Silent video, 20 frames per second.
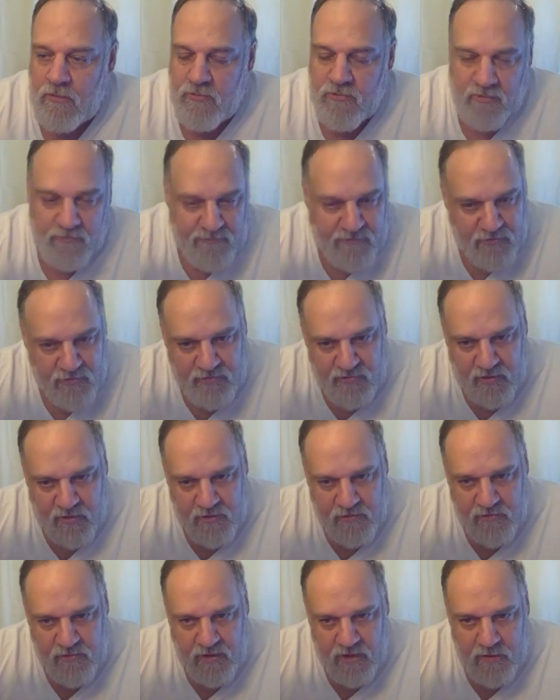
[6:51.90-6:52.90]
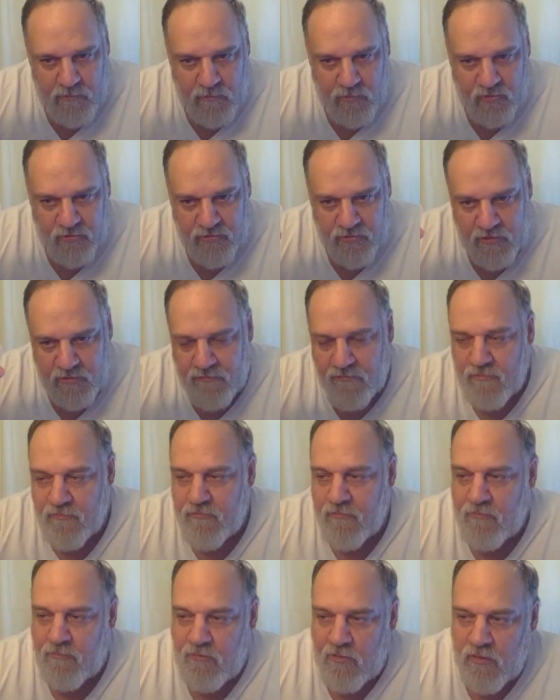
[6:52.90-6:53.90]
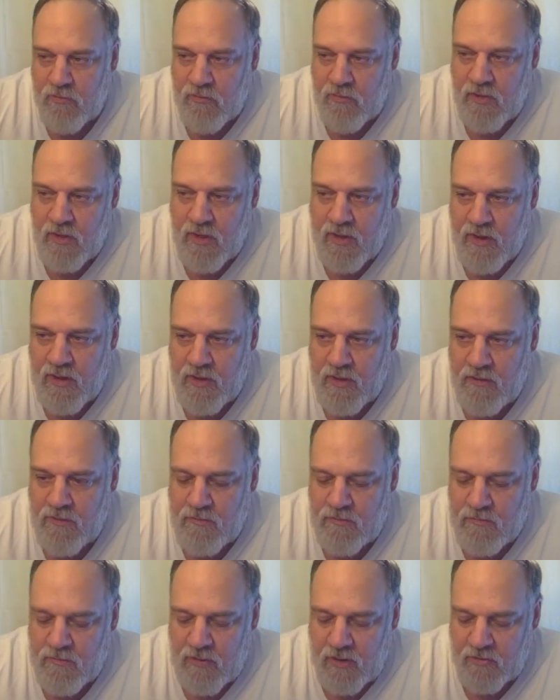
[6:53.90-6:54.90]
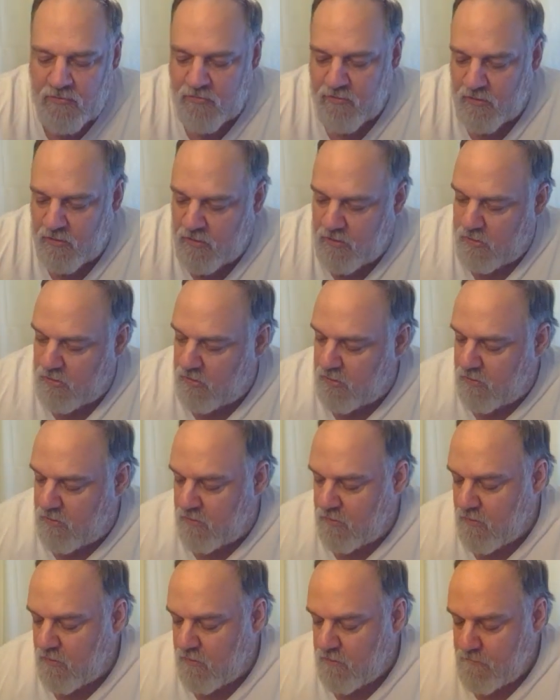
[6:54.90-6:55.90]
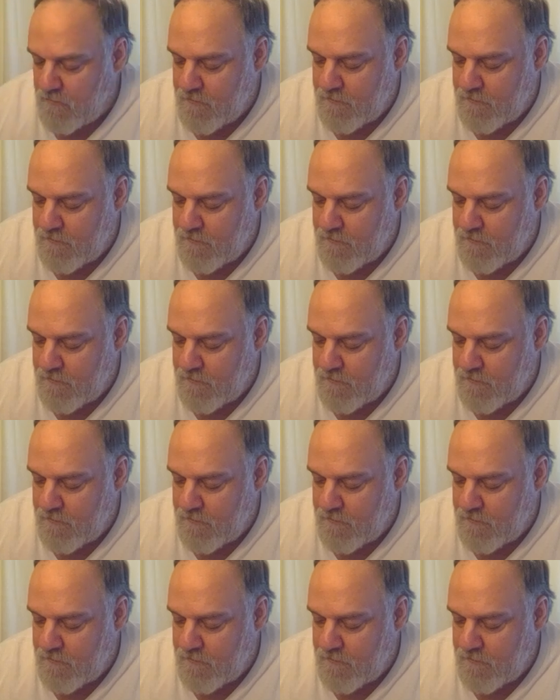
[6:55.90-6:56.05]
So first aid tape, what's left of a roll I had, I stuck it in here.